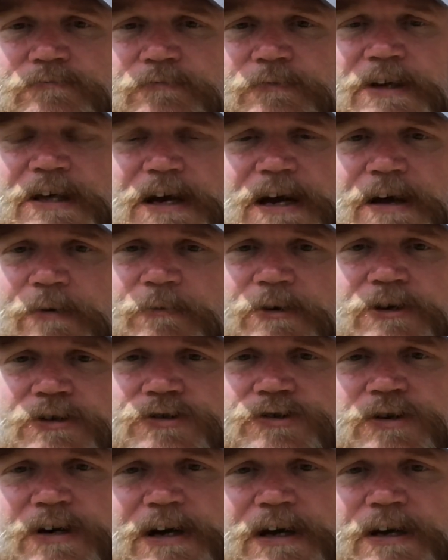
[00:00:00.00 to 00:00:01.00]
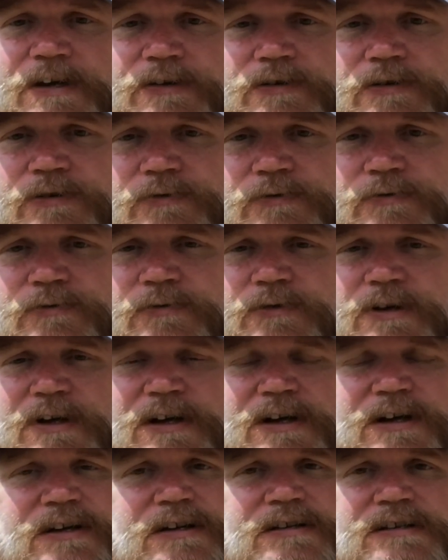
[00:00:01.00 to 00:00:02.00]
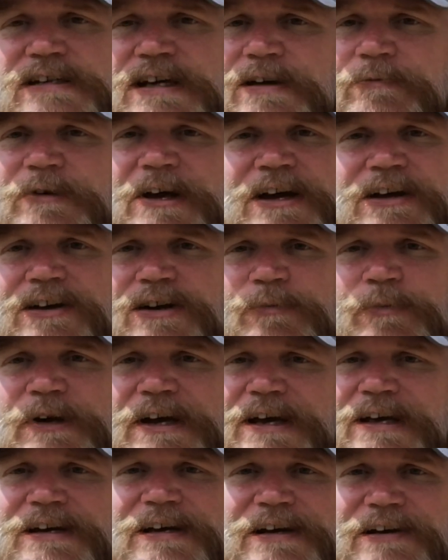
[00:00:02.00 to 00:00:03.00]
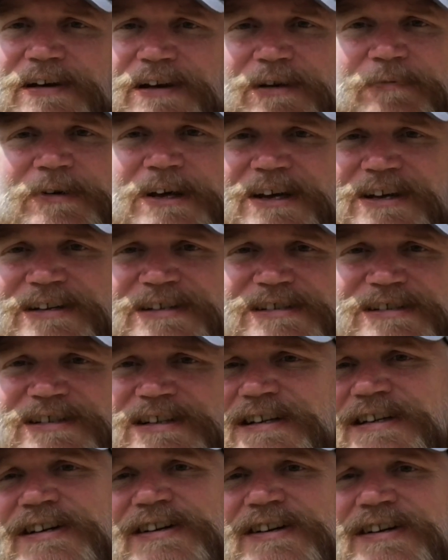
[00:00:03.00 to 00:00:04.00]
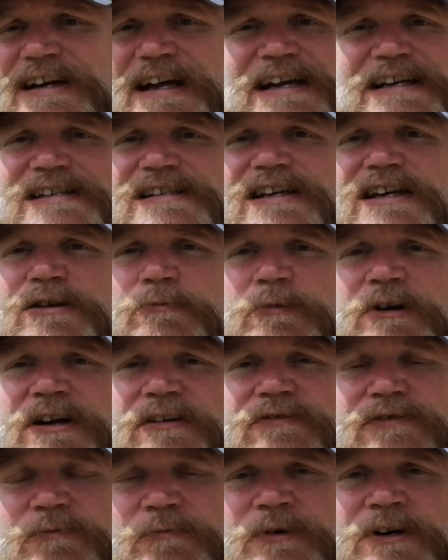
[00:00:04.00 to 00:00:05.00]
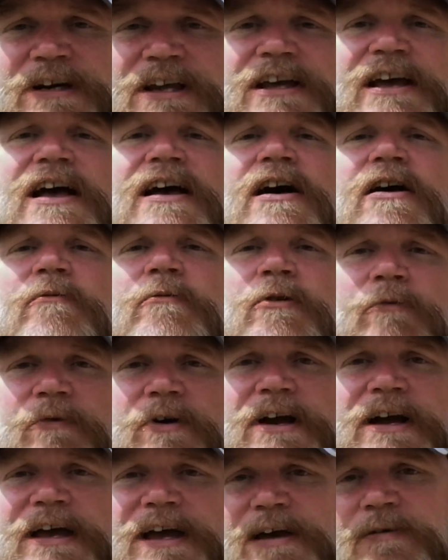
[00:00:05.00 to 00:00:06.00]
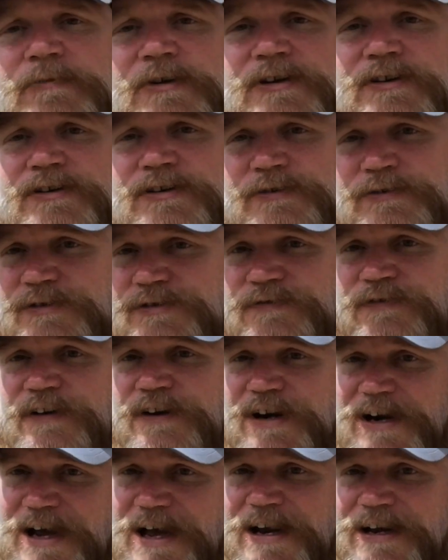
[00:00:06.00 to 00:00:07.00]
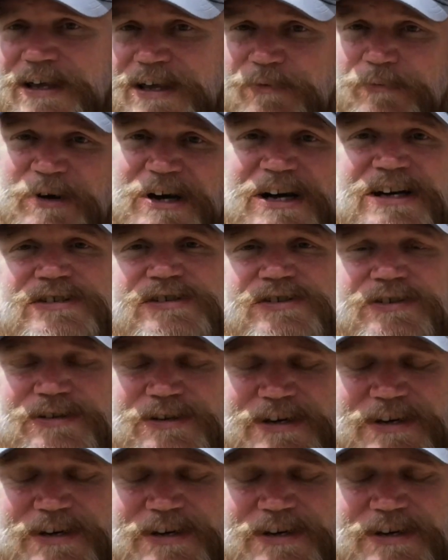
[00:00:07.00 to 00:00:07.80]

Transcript: that I'm going to try and do, because I'm not going to panhandle. I'm not going to sit here and ask anybody for money. But what I am going to do is figure out how to get my hustle